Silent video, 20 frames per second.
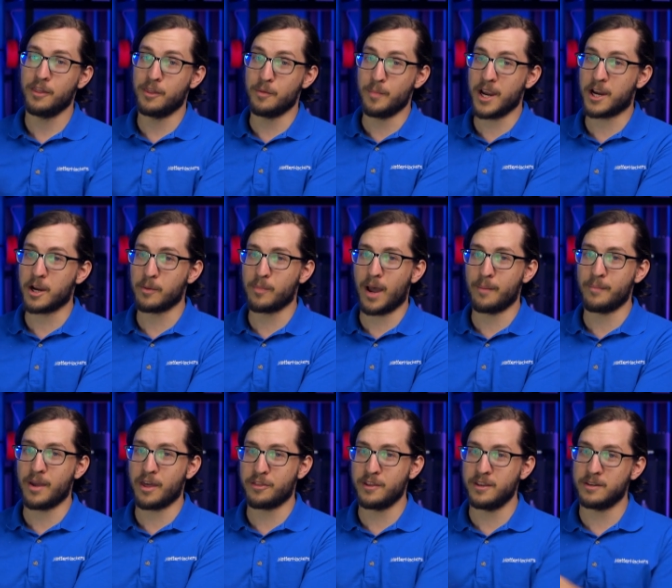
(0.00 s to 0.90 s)
the MakerBot
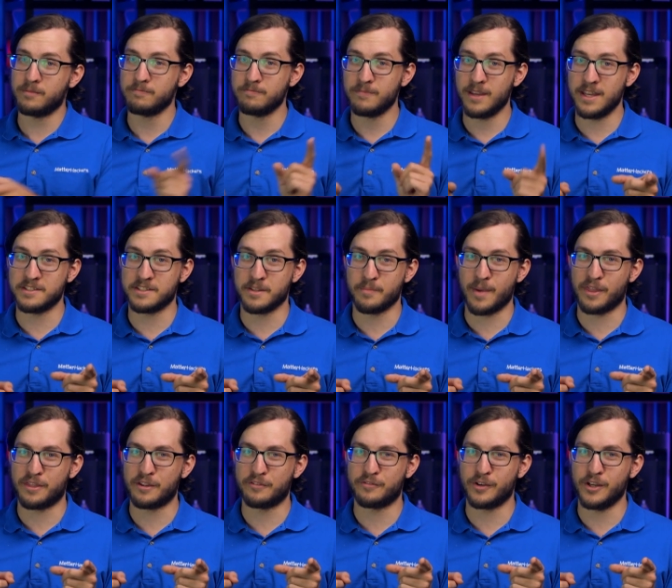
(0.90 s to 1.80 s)
method is the
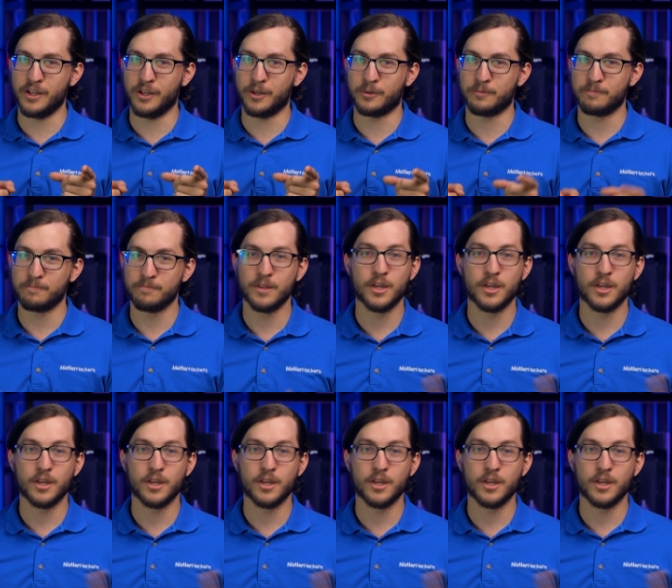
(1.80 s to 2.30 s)
method for you.